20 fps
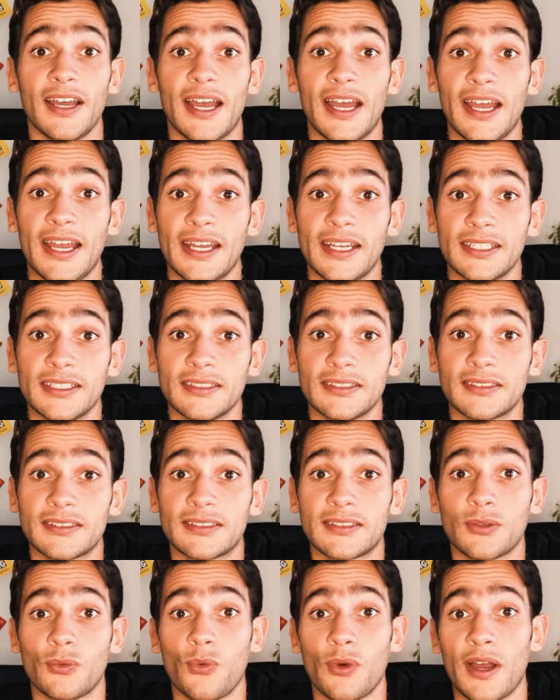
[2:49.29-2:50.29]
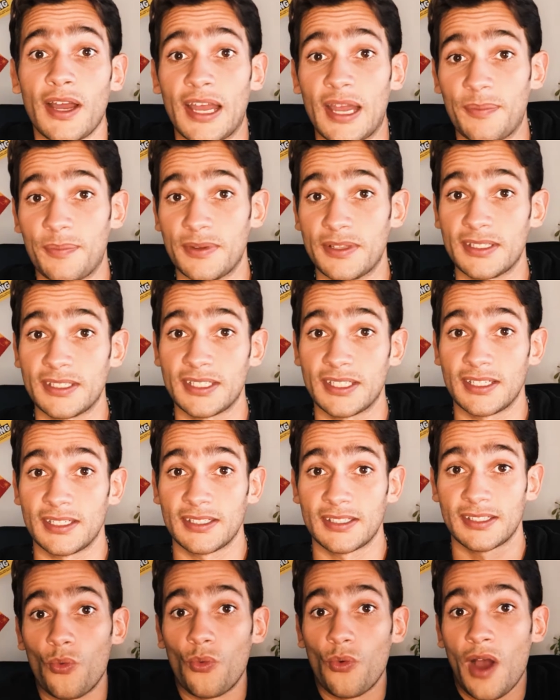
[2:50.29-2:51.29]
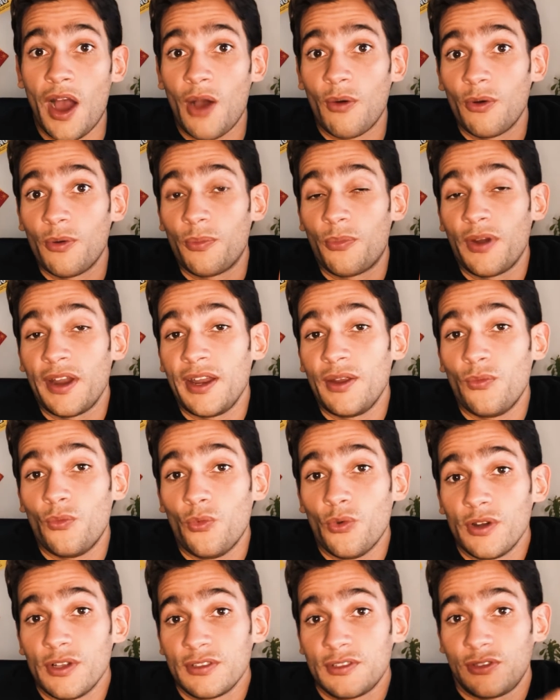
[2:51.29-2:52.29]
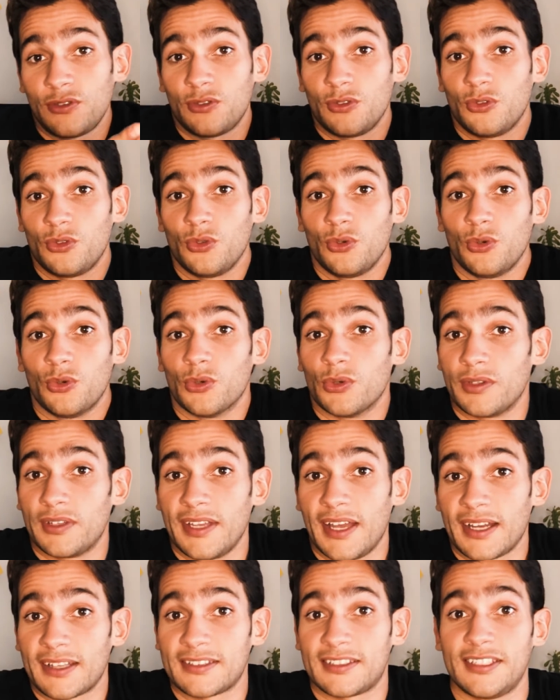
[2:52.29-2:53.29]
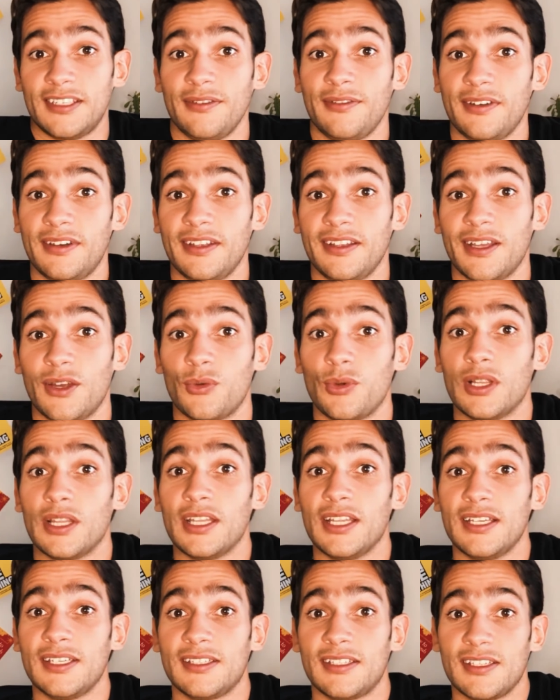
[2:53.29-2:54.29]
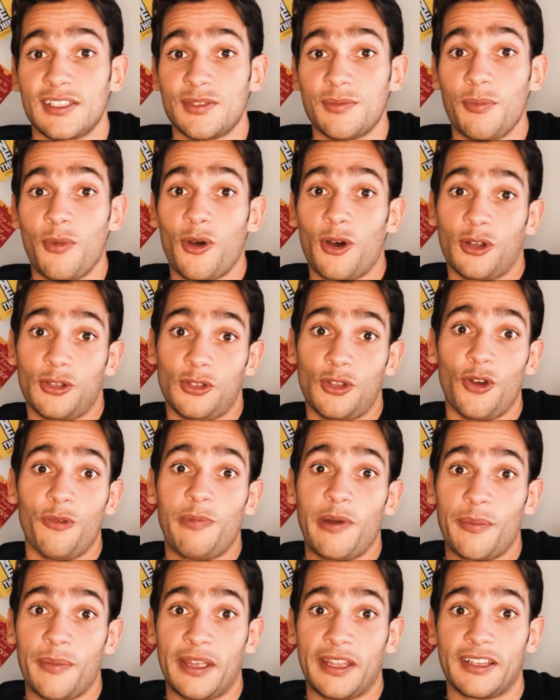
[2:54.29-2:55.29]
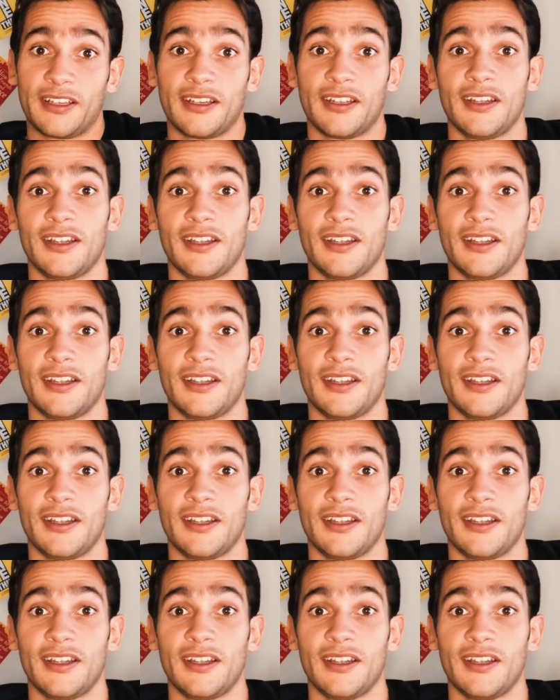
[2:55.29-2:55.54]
And what happens is our brain wants to do the activity that releases more dopamine.